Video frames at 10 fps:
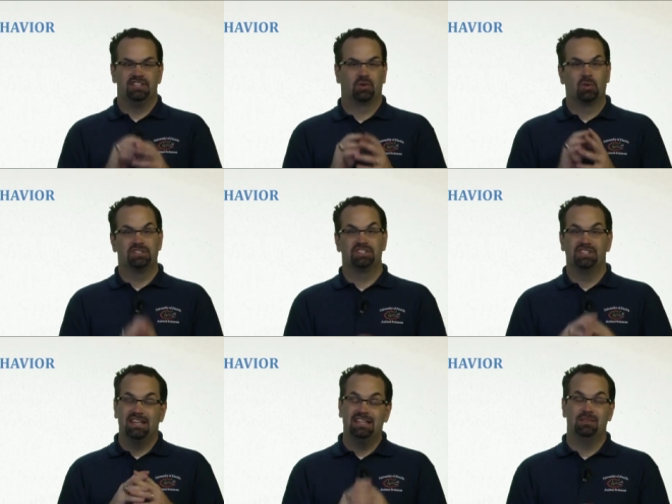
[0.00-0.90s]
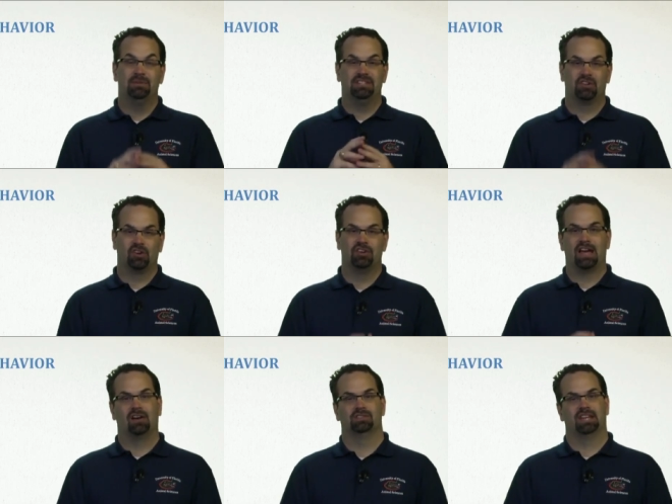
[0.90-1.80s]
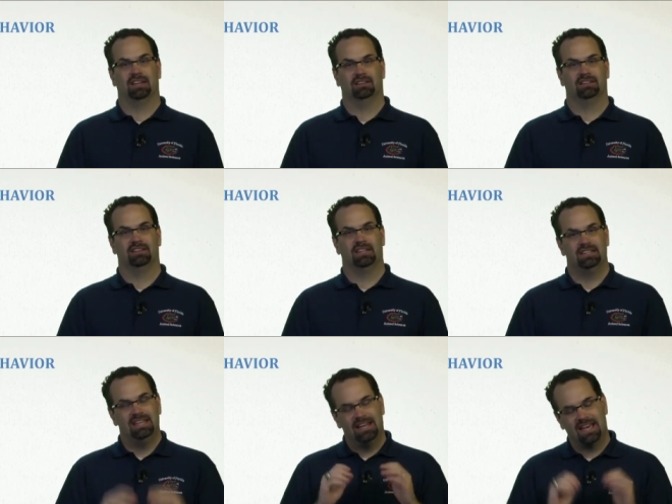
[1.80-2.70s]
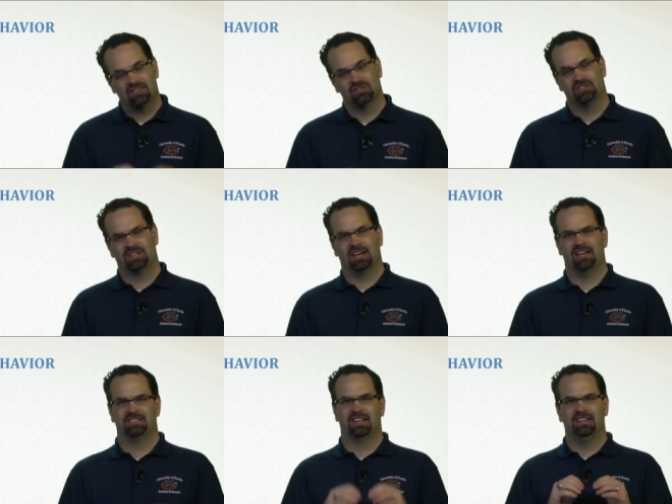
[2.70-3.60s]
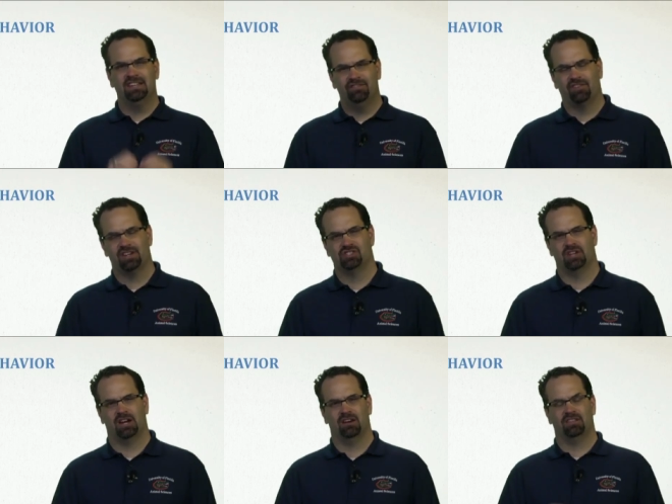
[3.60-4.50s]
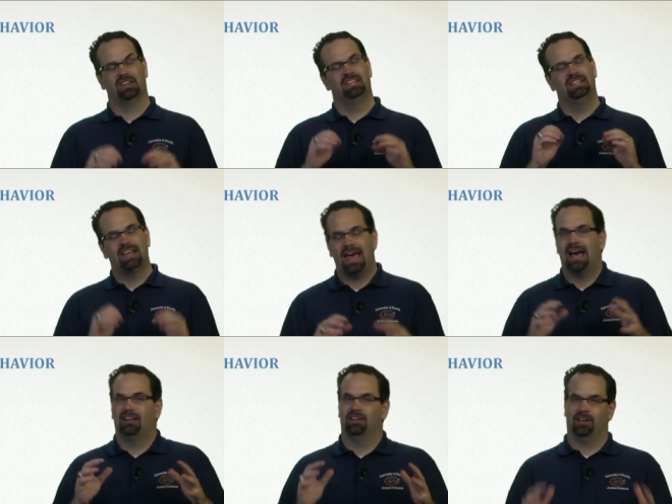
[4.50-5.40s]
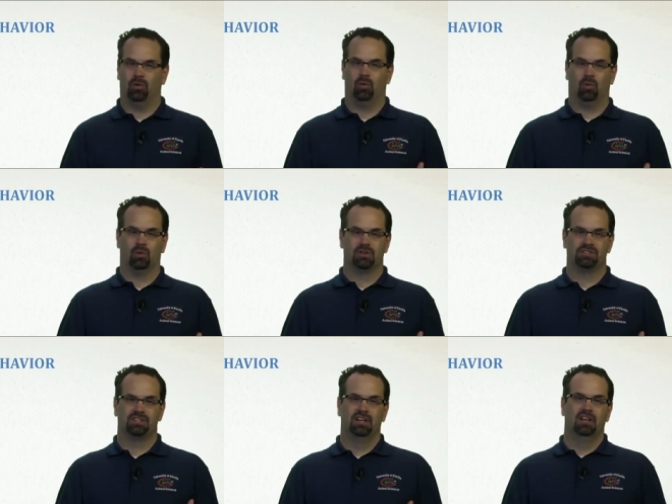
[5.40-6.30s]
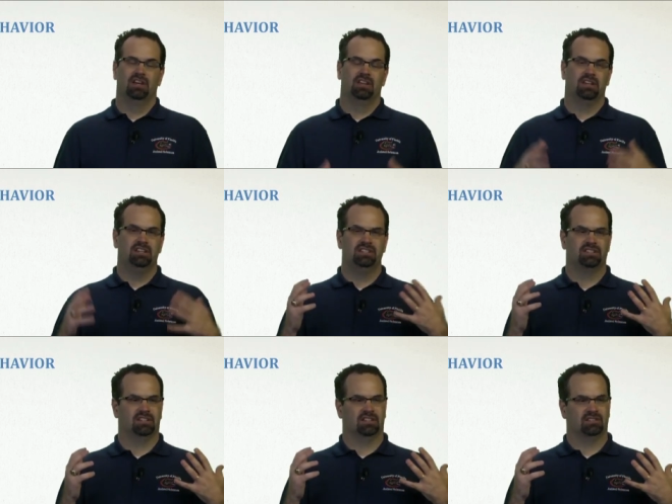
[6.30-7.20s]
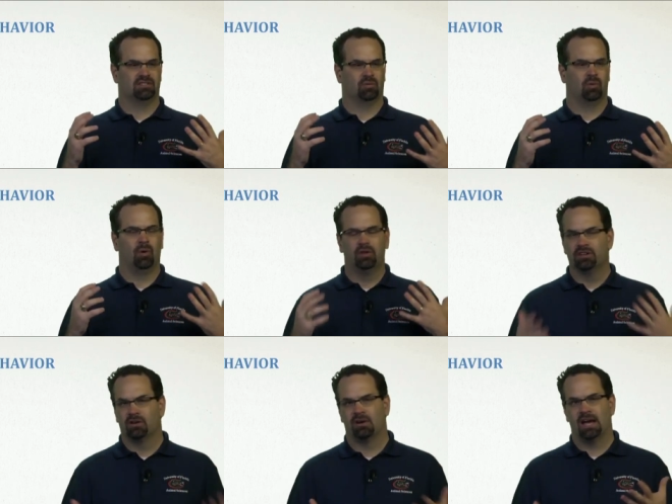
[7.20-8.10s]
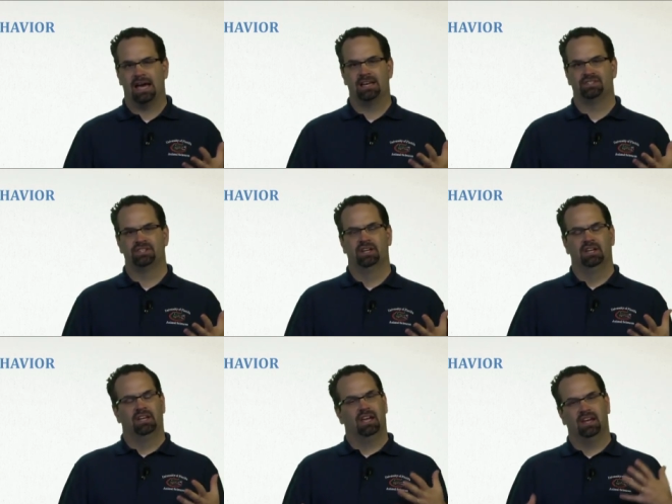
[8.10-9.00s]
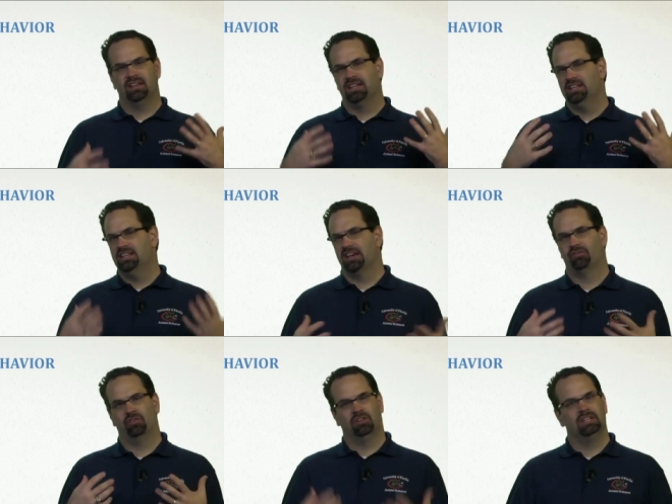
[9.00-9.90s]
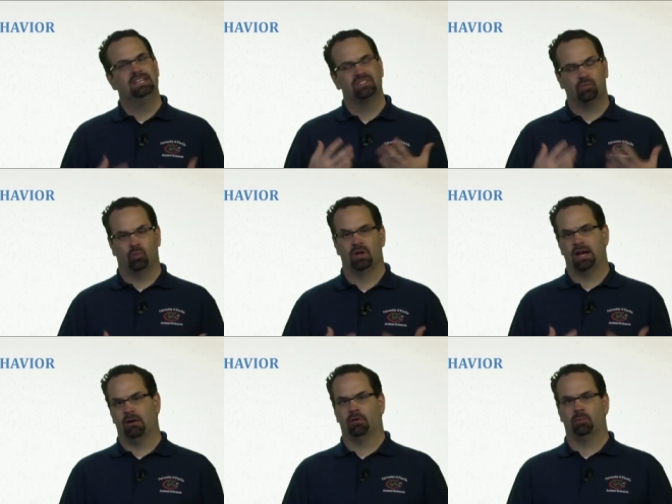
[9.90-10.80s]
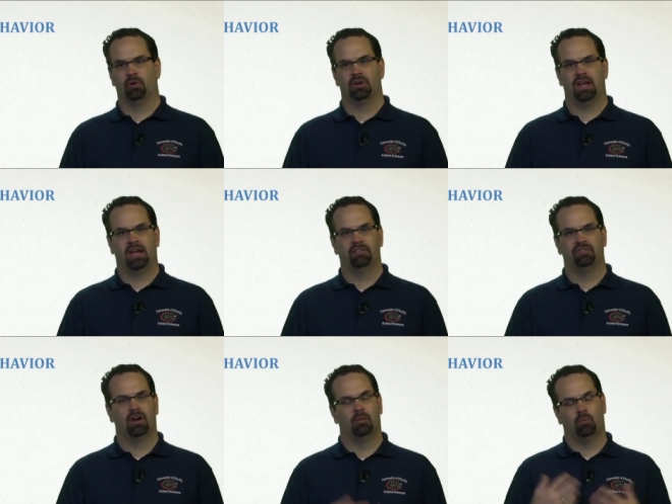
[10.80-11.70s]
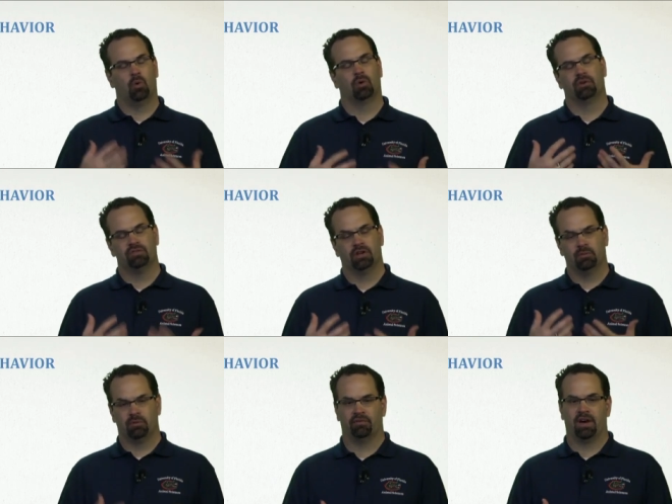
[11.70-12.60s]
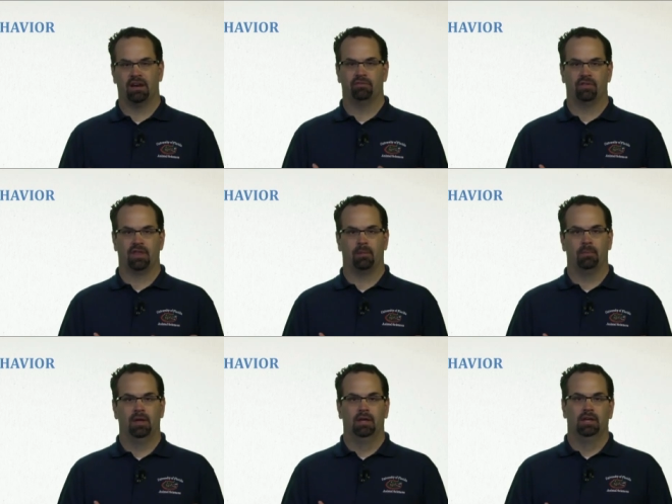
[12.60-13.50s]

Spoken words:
These horses need to be turned out daily. They need exercise, they need fresh air, they need to act like a horse, they need to roll in the grass, and they need that for at least 1 hour per day, if not more, if you can provide it for them.